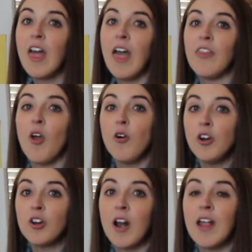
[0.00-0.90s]
And the
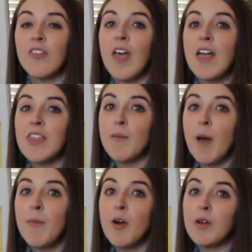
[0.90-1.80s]
older grades, they
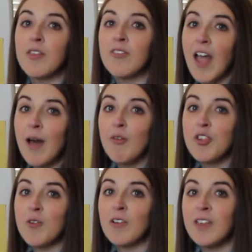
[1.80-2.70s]
might be able to
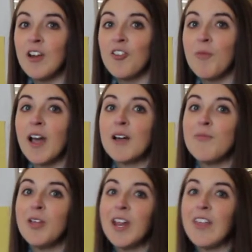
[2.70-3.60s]
establish who are leaders by
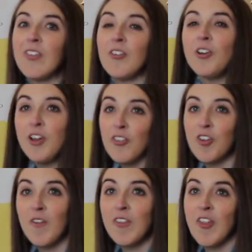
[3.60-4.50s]
completing the learning
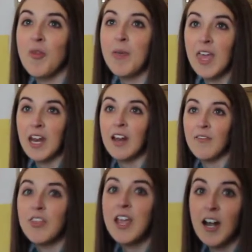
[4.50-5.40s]
surveys at the beginning
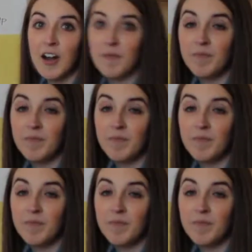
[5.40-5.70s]
of the year.